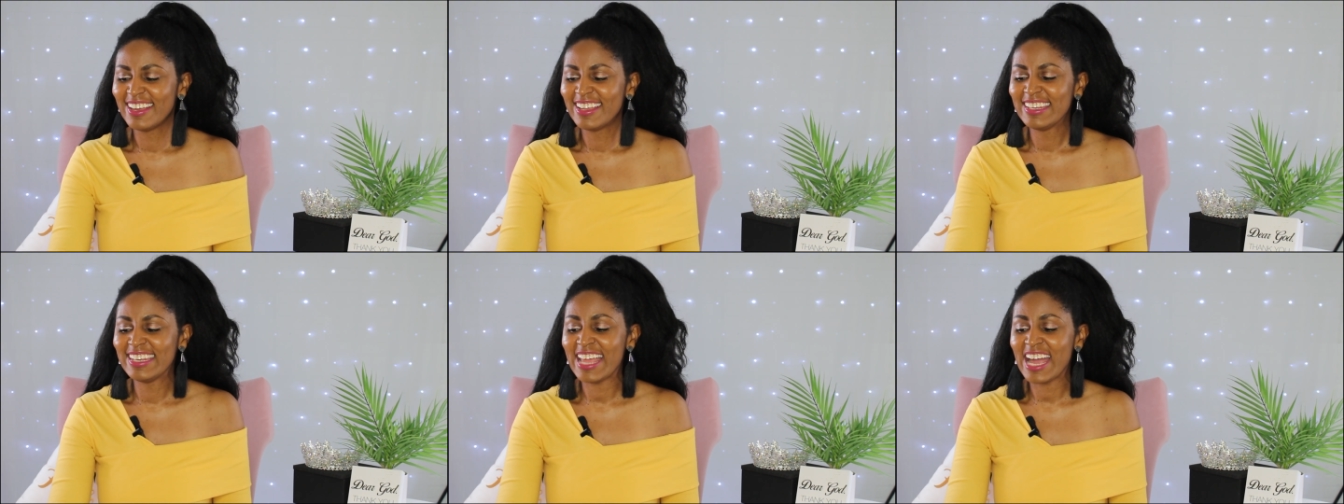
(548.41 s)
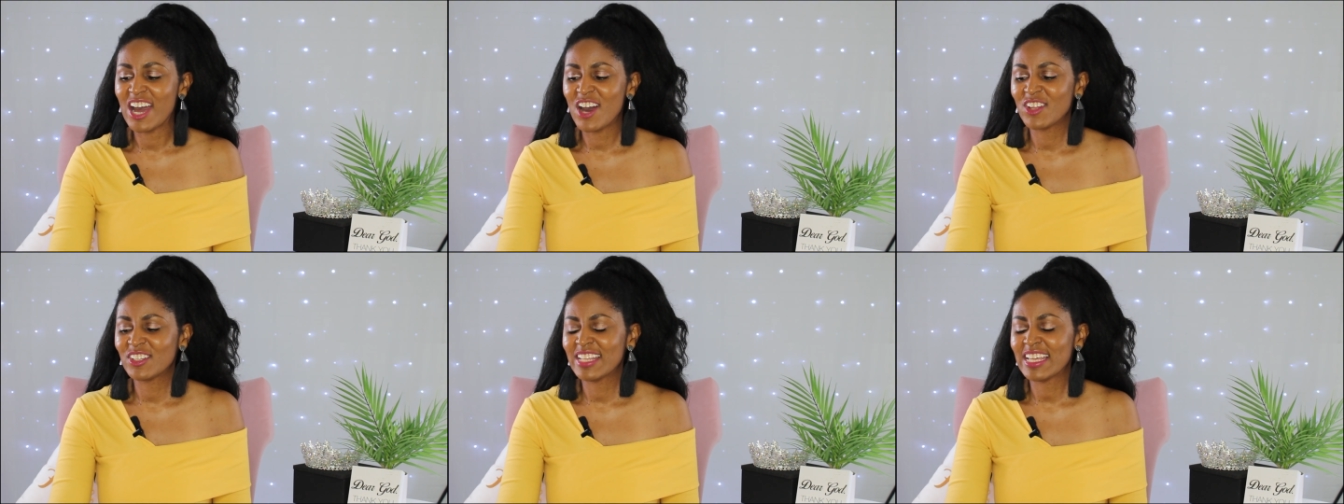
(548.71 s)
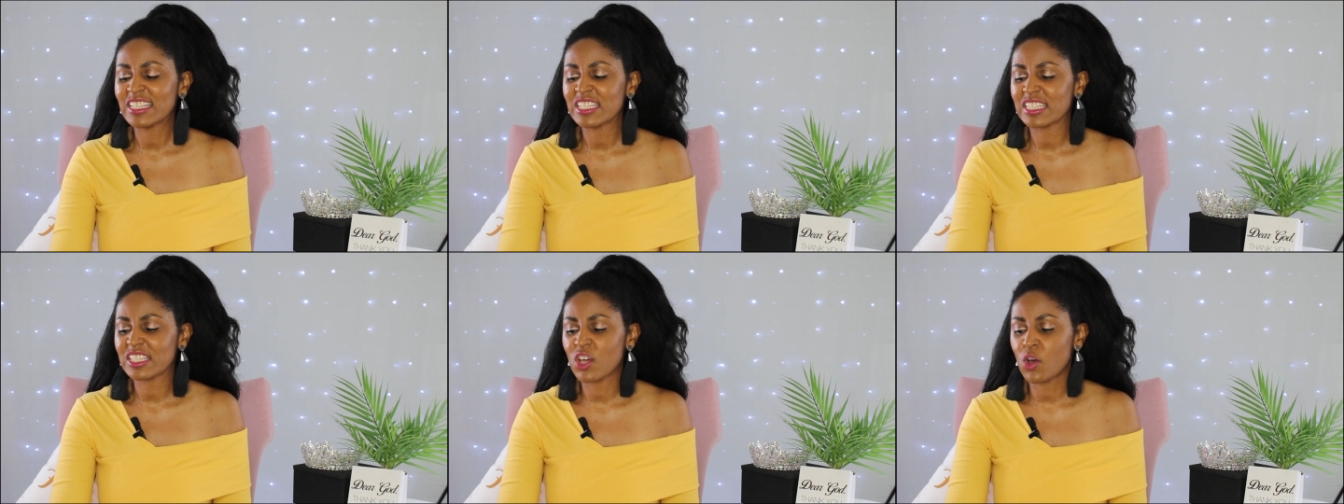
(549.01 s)
Now,
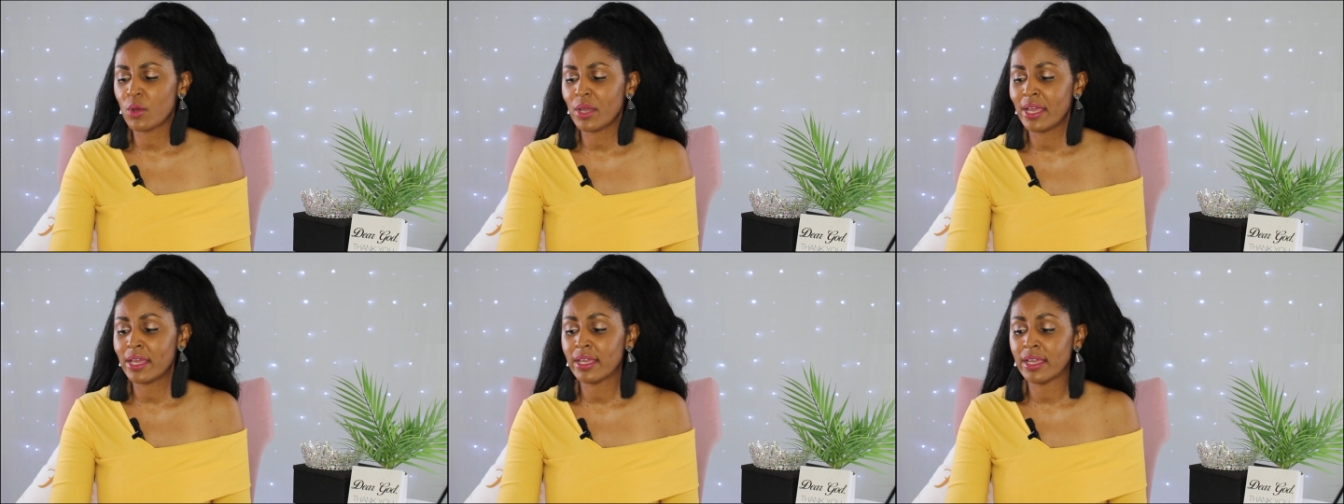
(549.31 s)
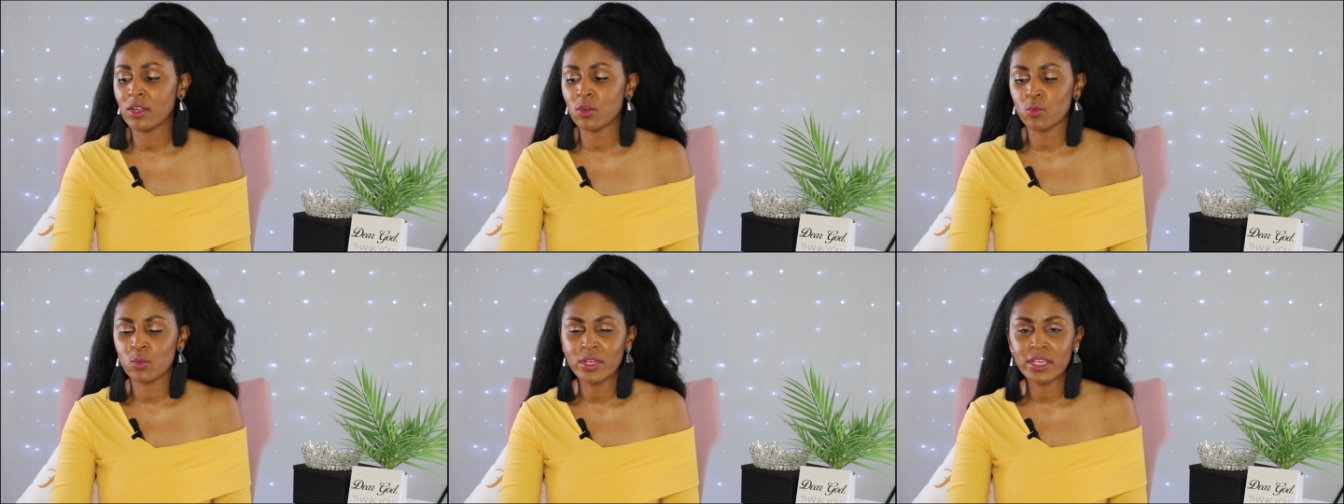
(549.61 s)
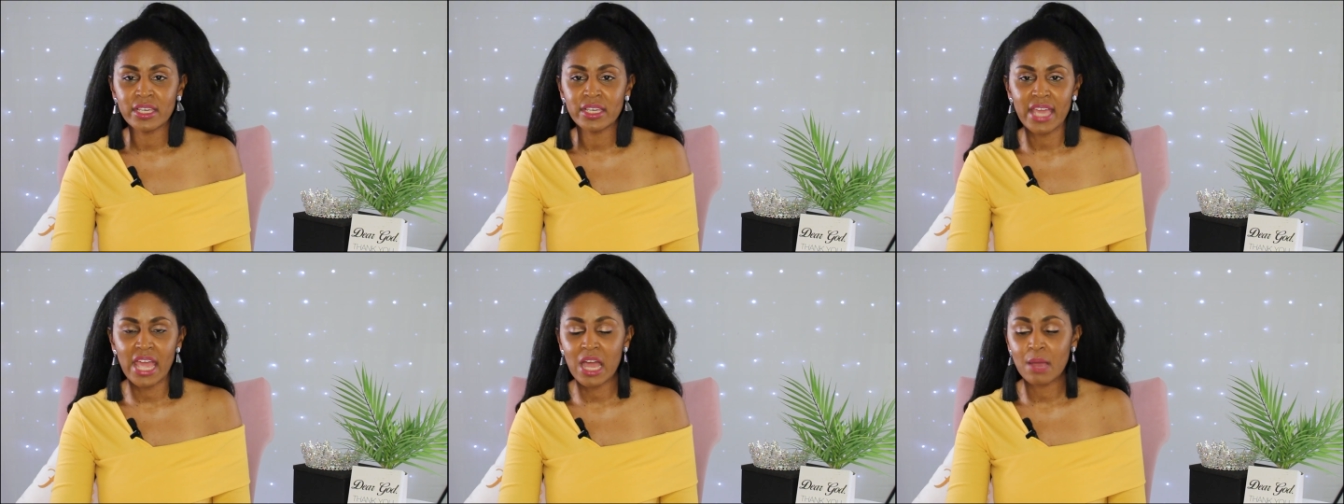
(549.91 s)
let's go ahead and
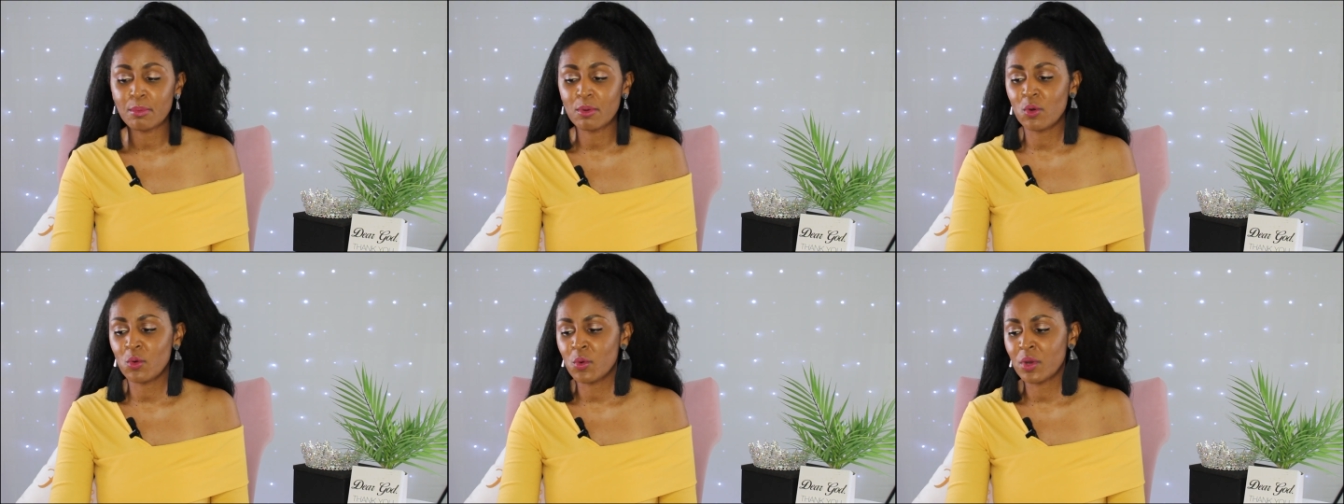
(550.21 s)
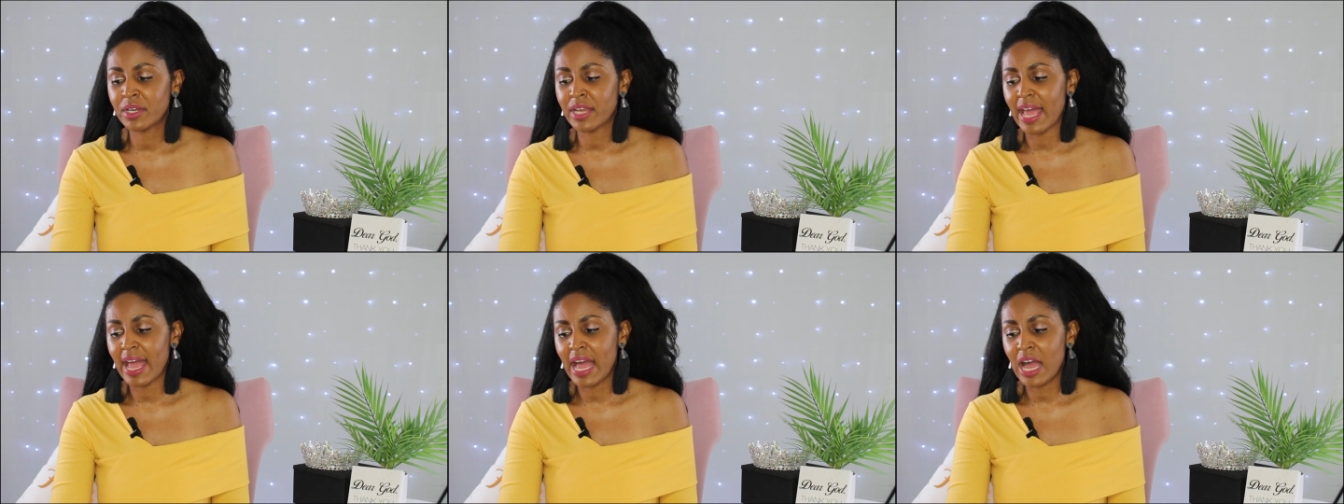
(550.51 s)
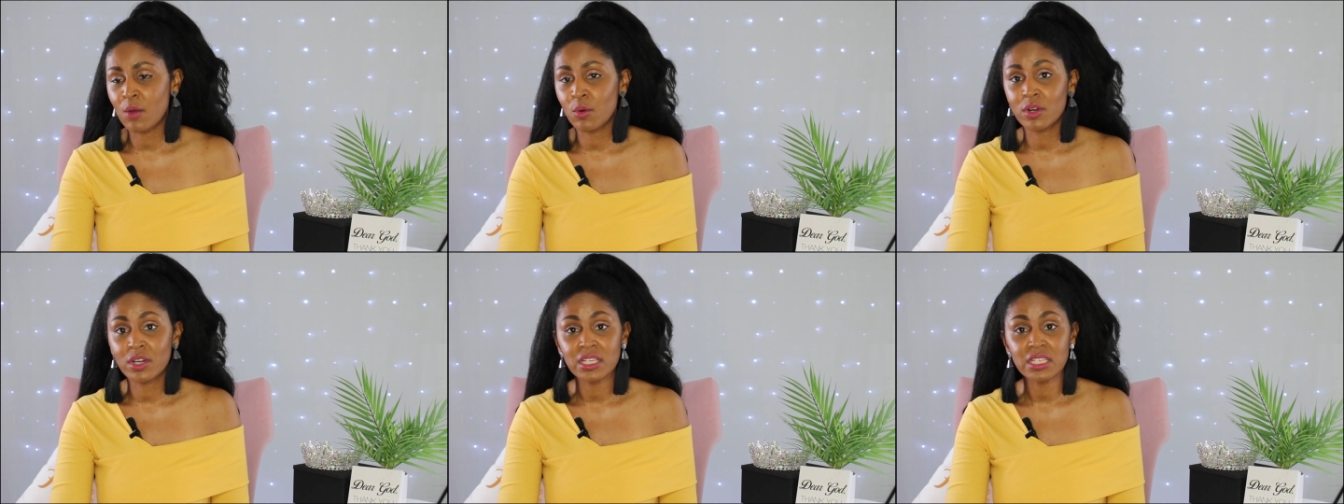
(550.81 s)
recap on
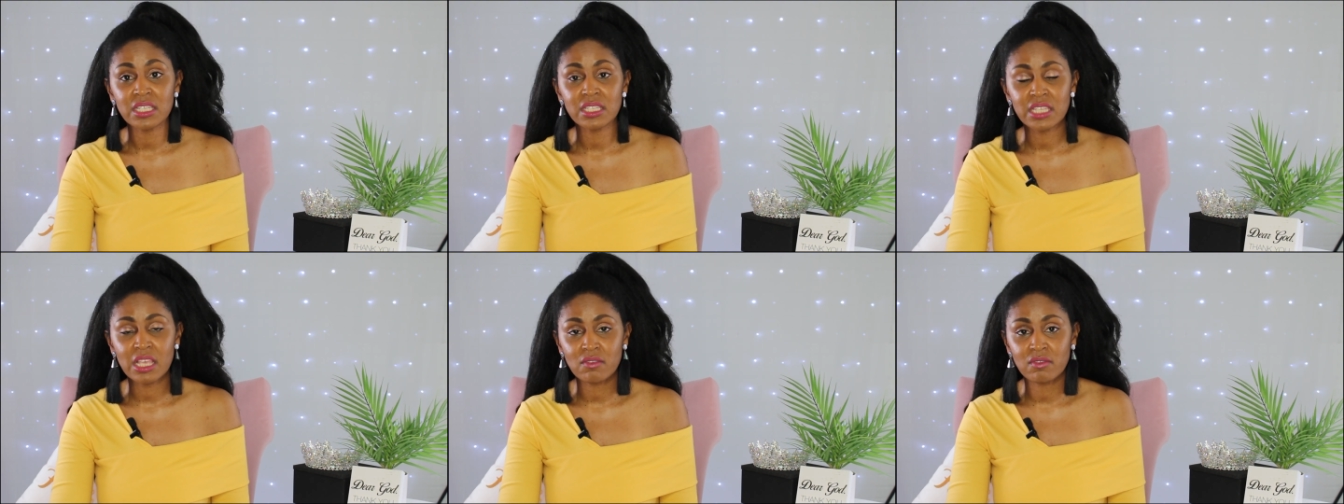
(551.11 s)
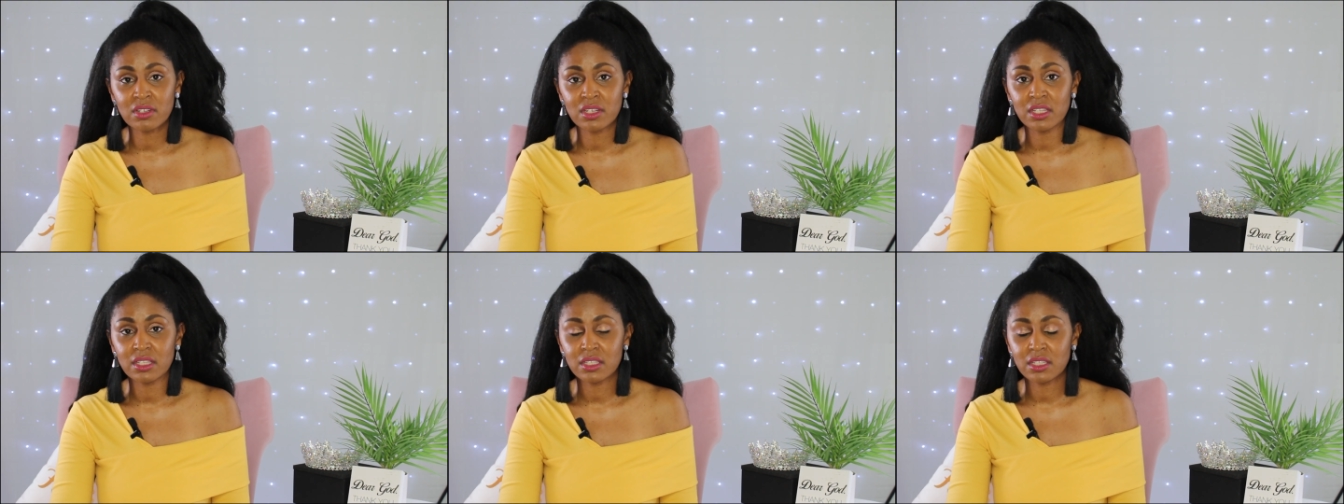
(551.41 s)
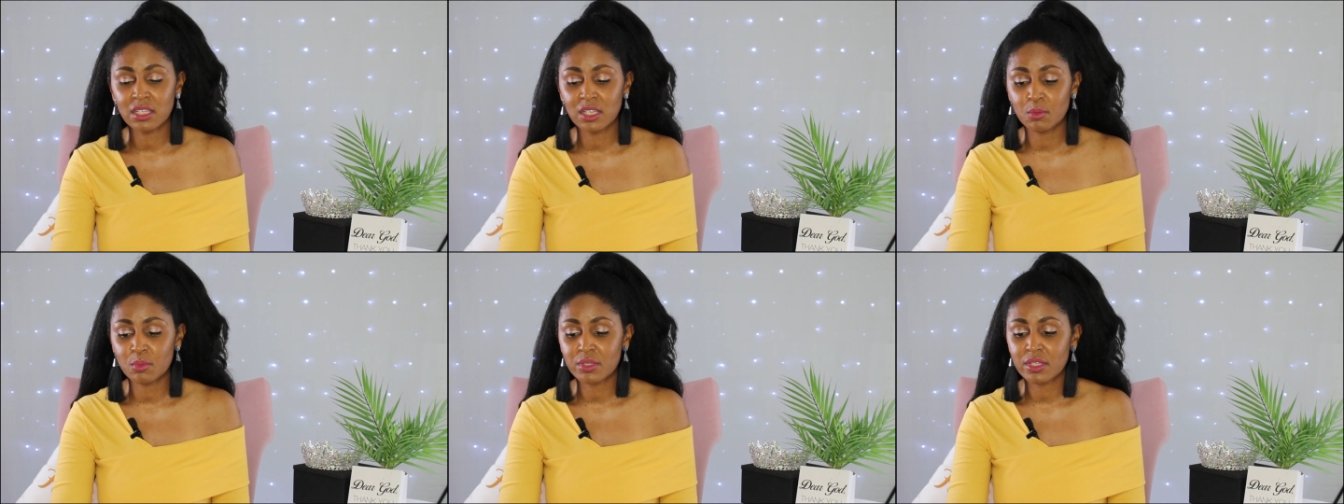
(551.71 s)
our 7
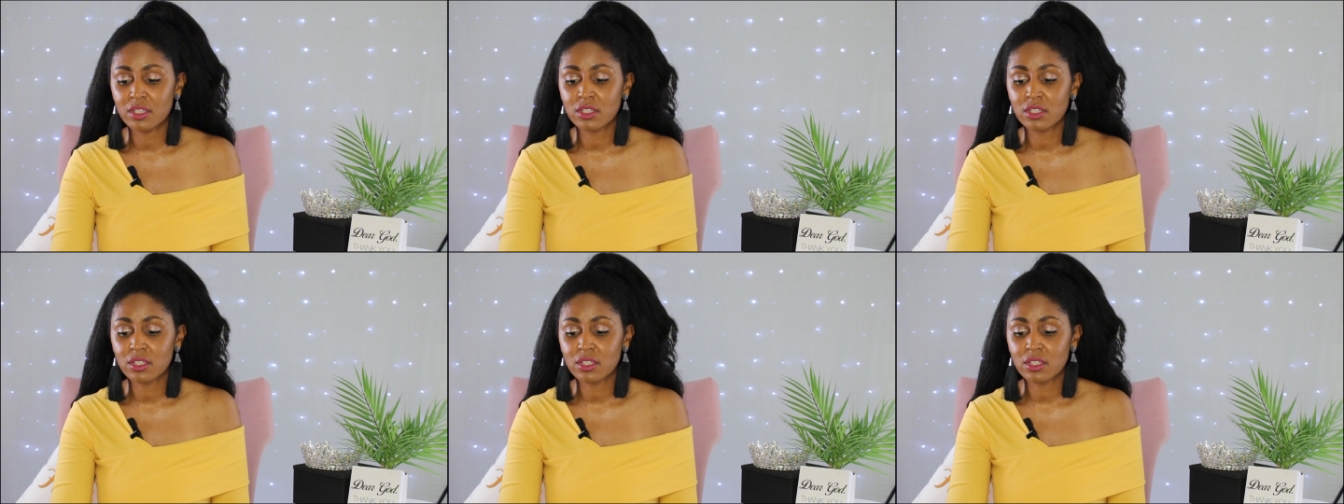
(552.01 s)
tips.